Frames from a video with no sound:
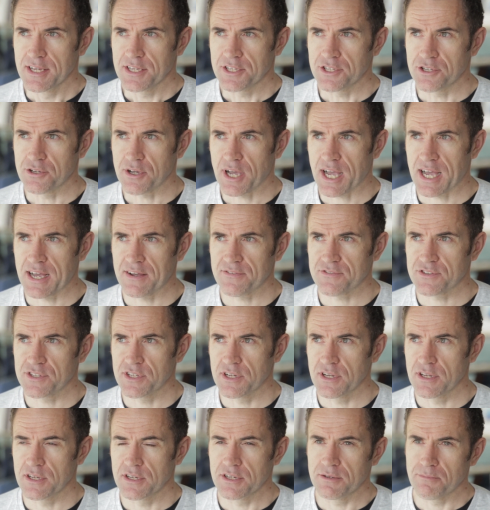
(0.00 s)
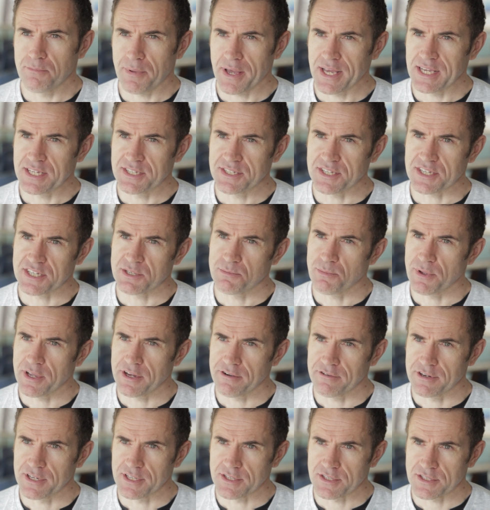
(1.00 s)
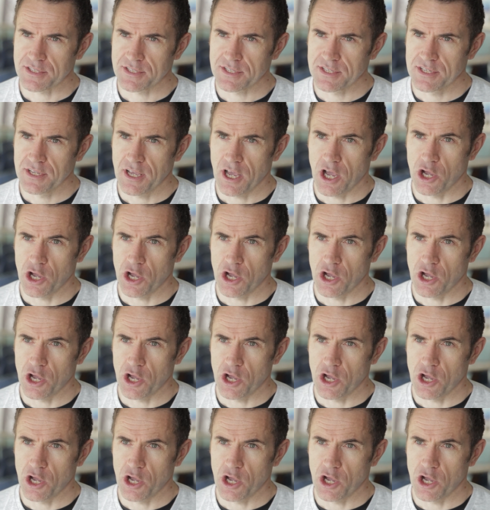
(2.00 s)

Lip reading: you have to learn pace experience